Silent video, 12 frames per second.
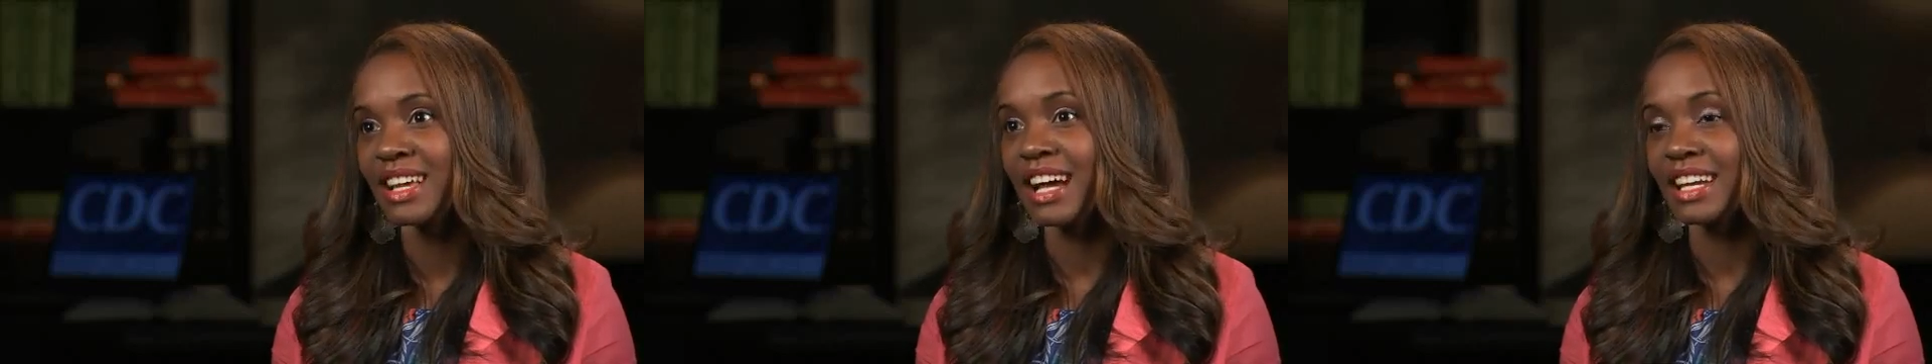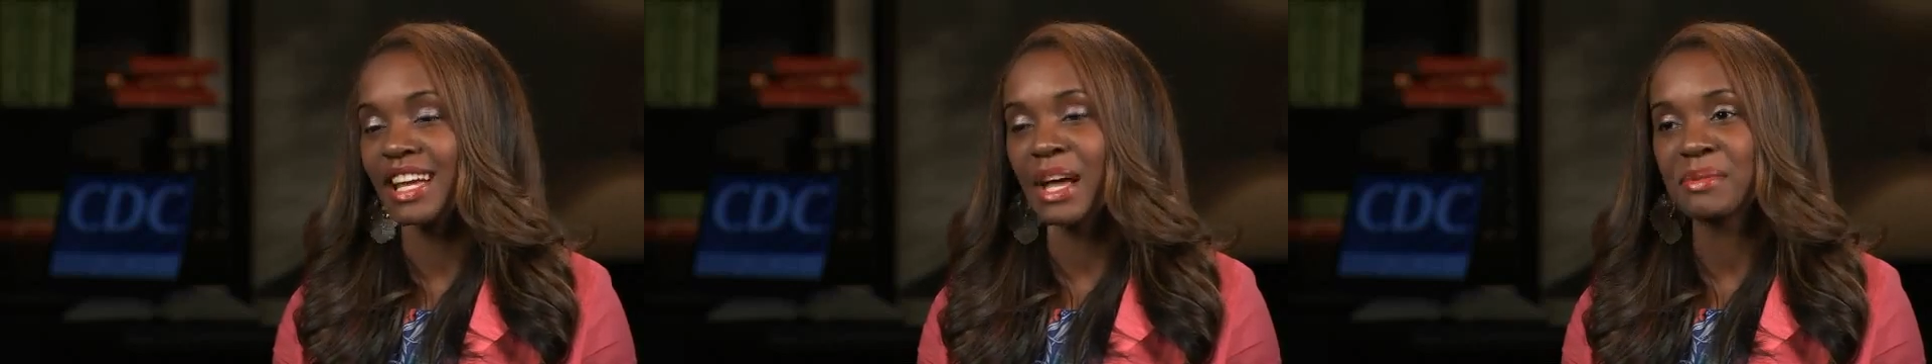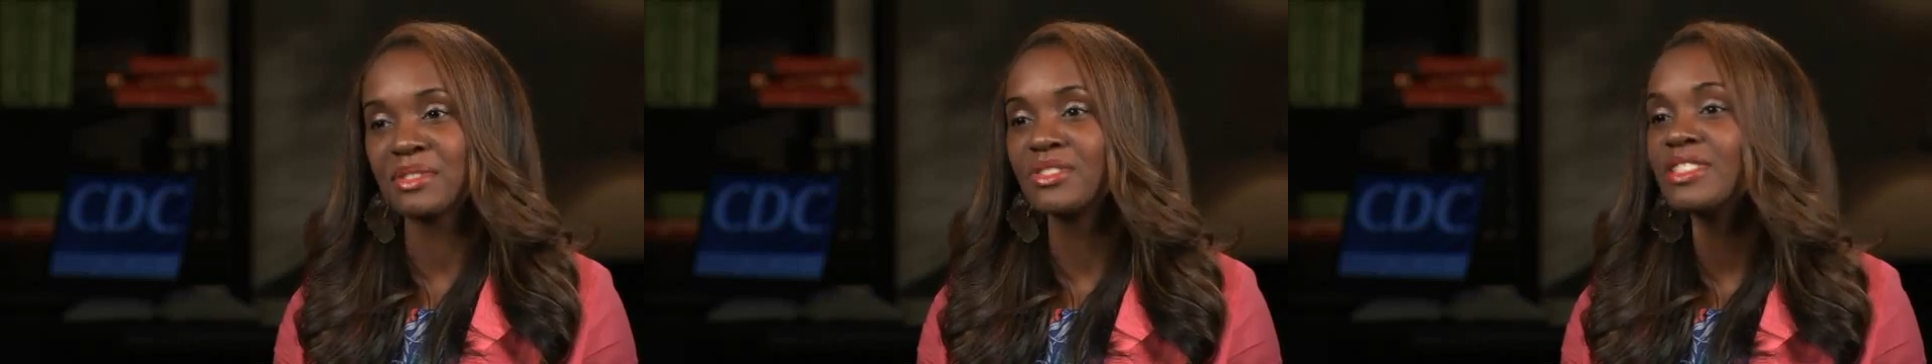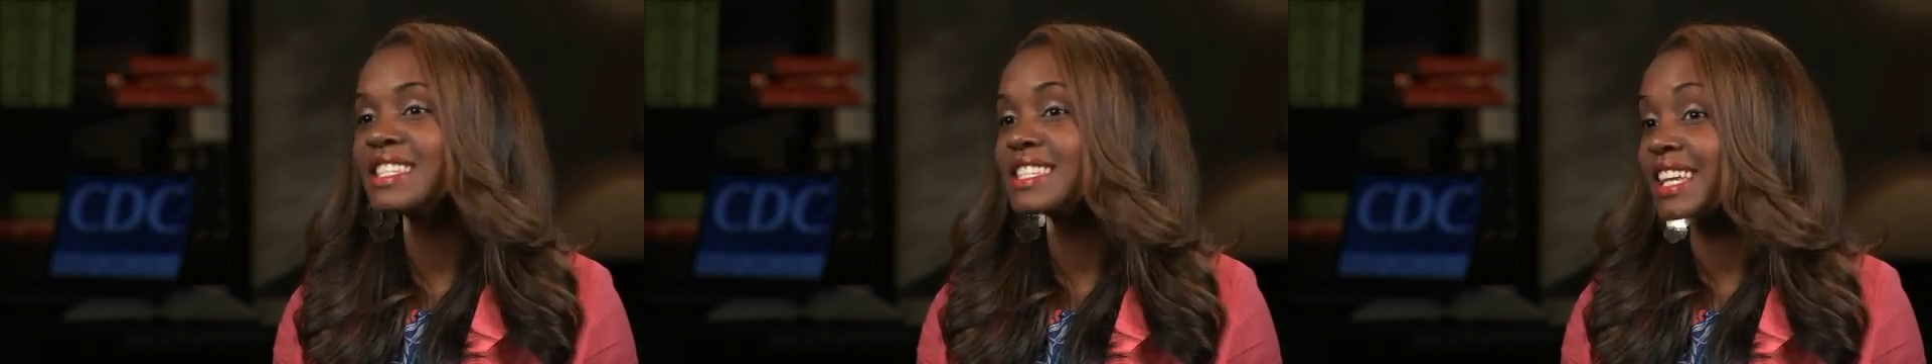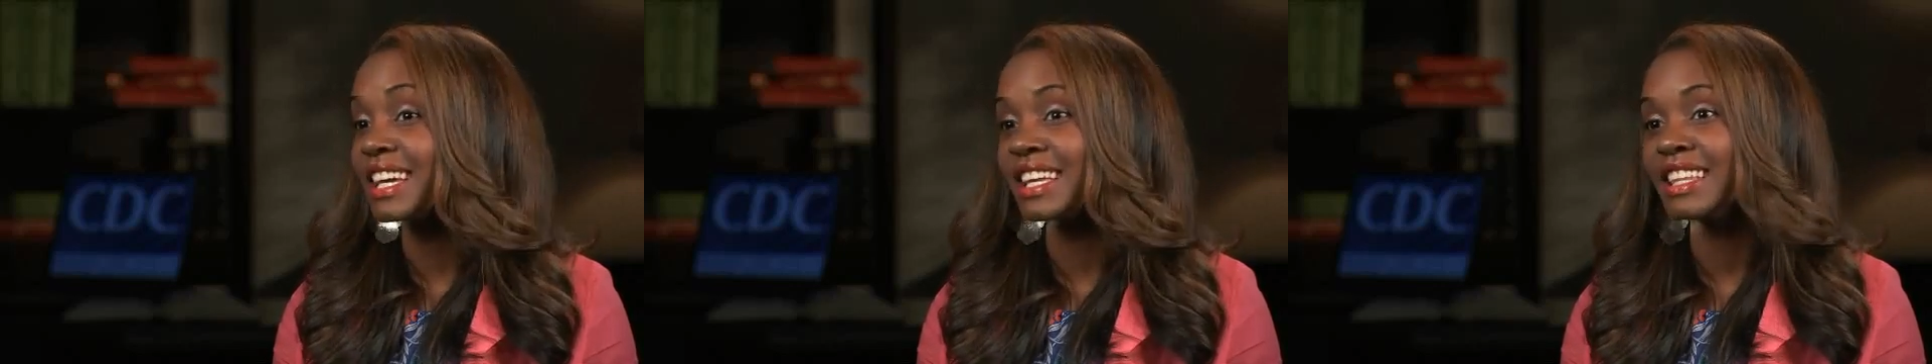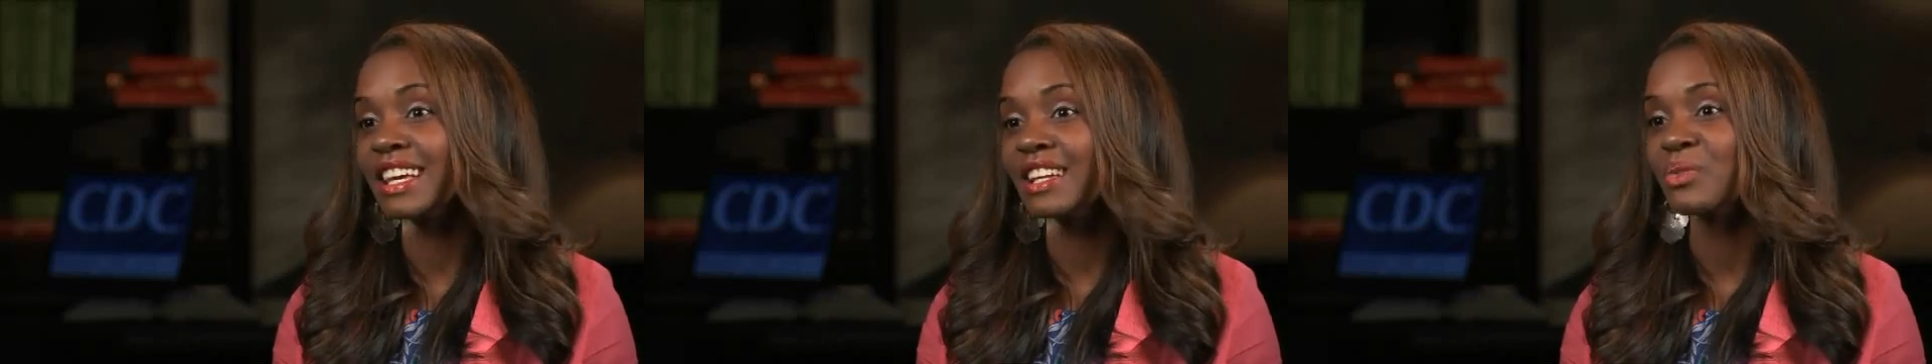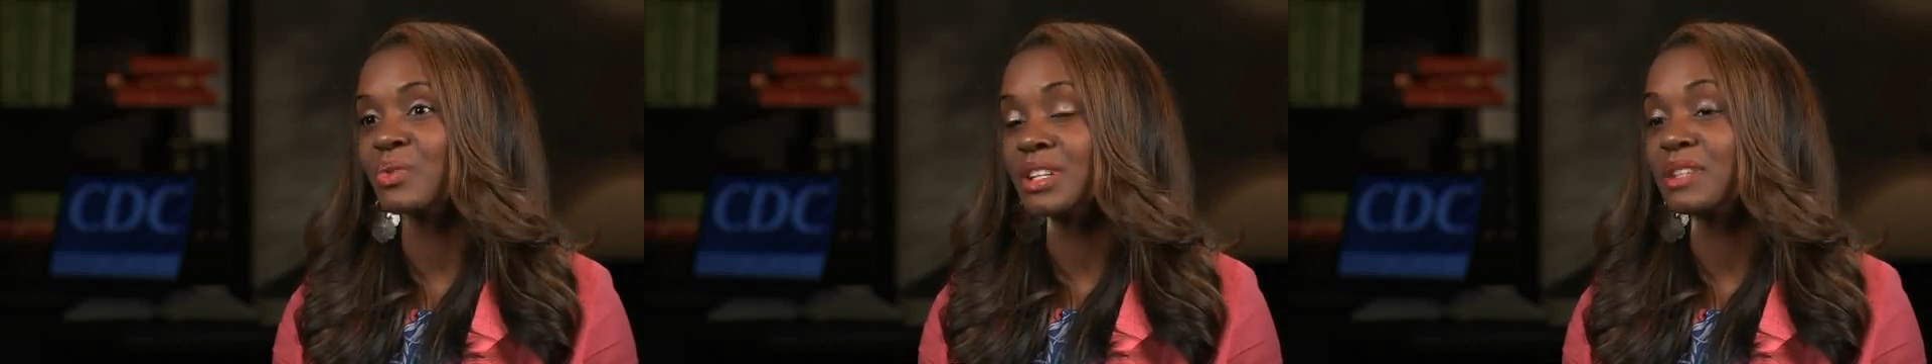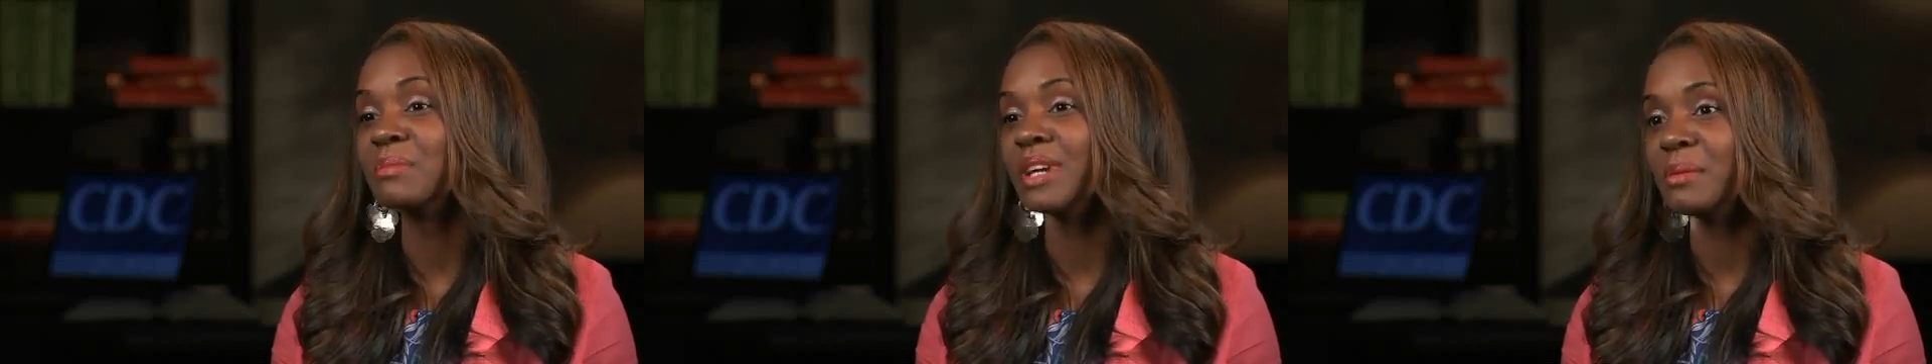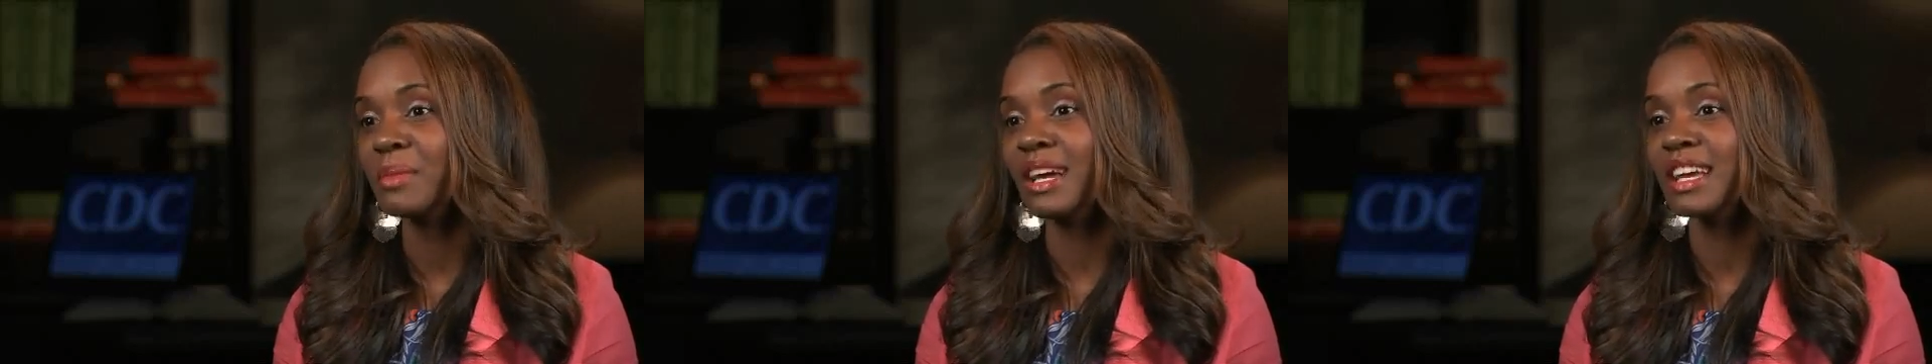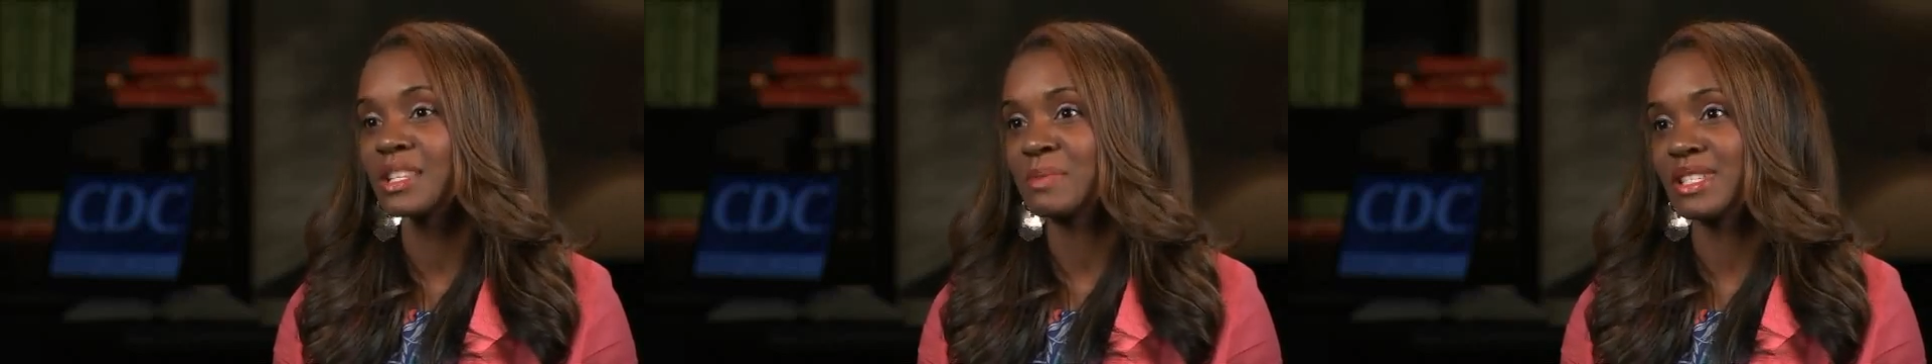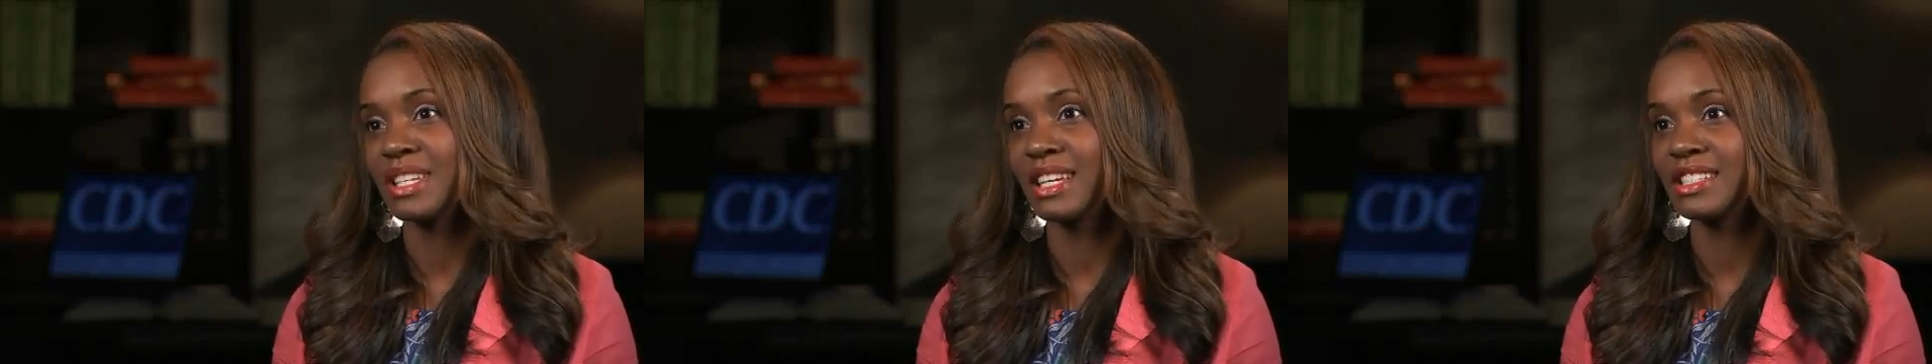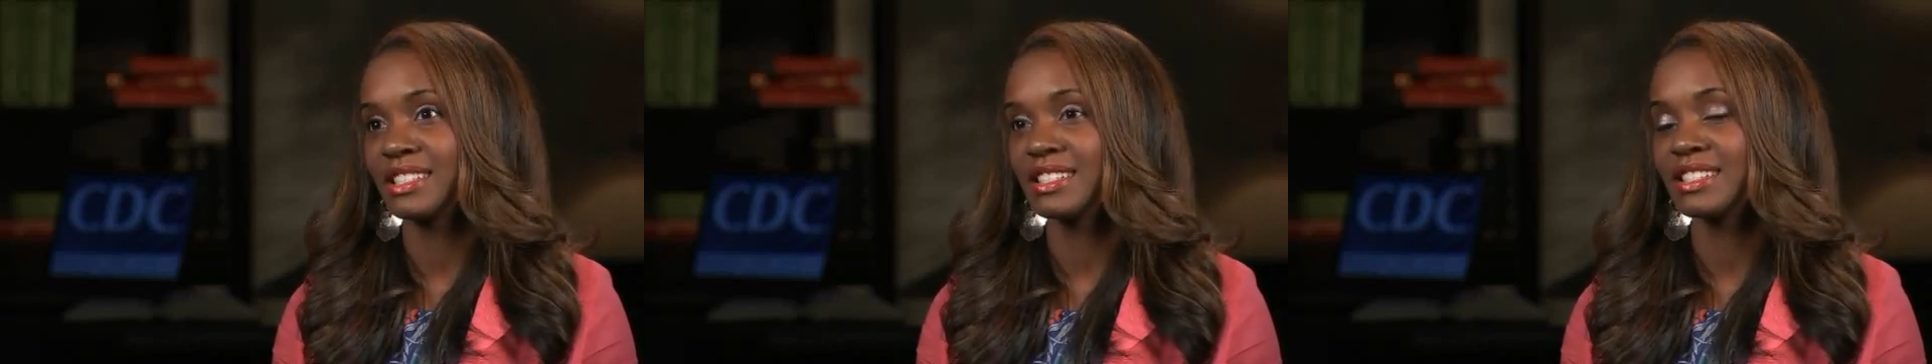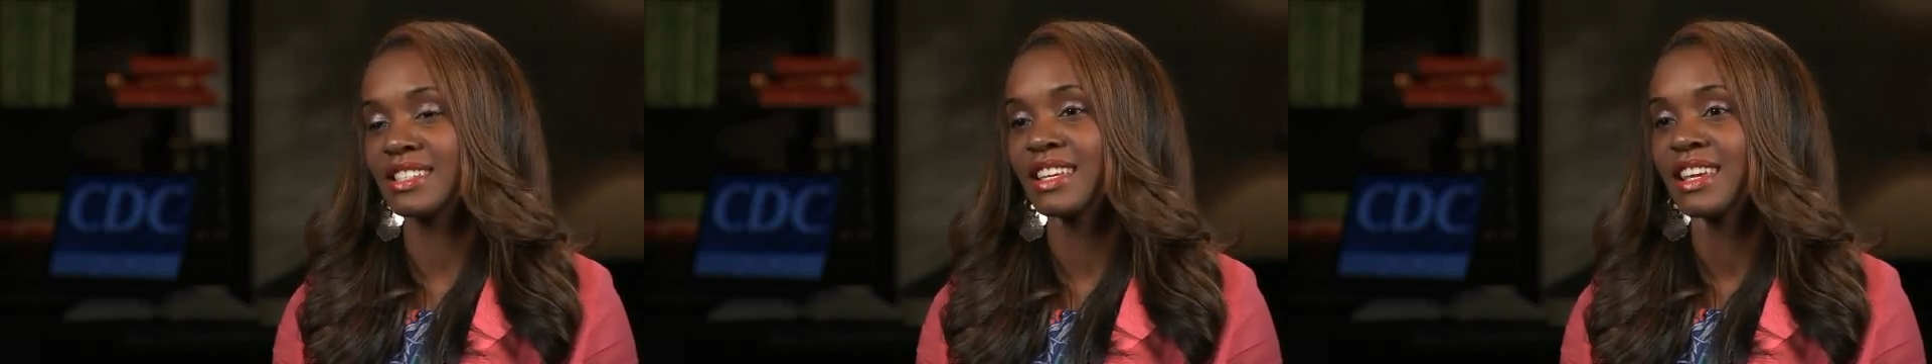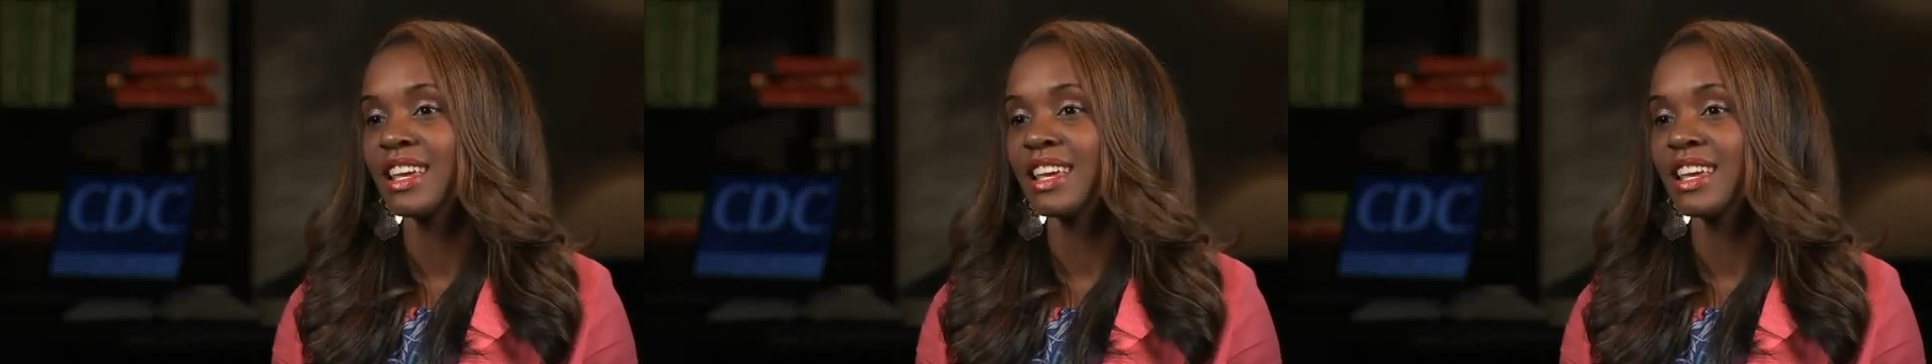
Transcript: I can absolutely say that it really met my expectations.